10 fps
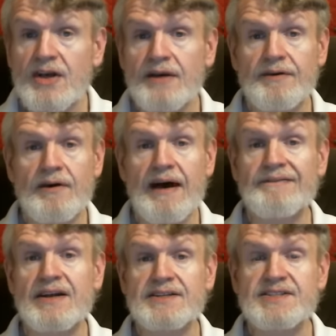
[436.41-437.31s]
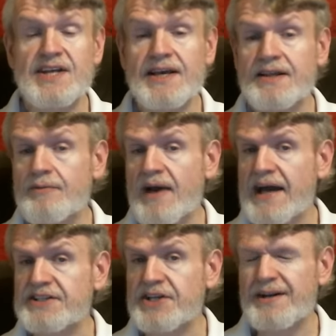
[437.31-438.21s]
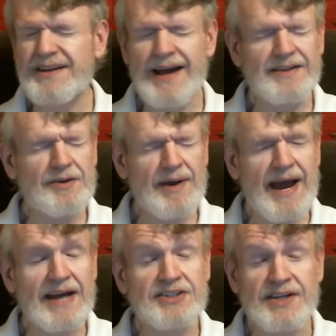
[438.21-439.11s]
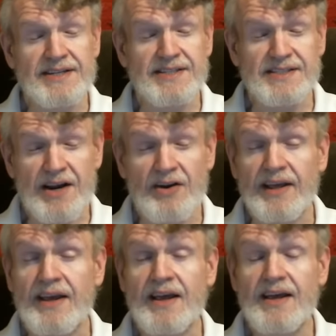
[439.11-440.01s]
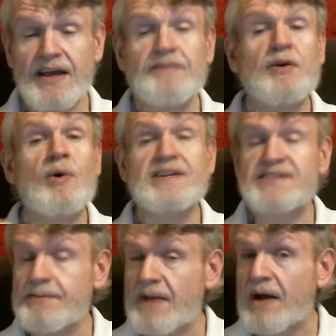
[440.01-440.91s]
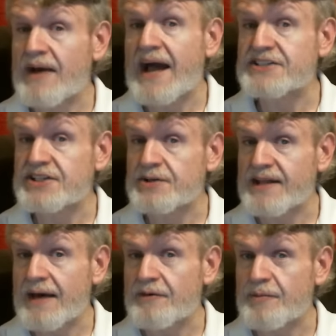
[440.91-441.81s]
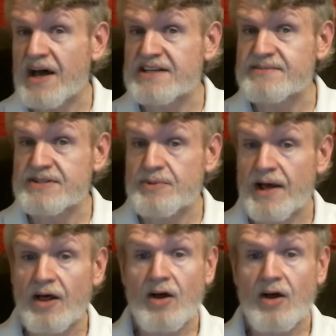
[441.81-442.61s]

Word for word: If you have not seen the reaction, not the reaction necessarily, if you want to see my reaction to it, that would be awesome as well.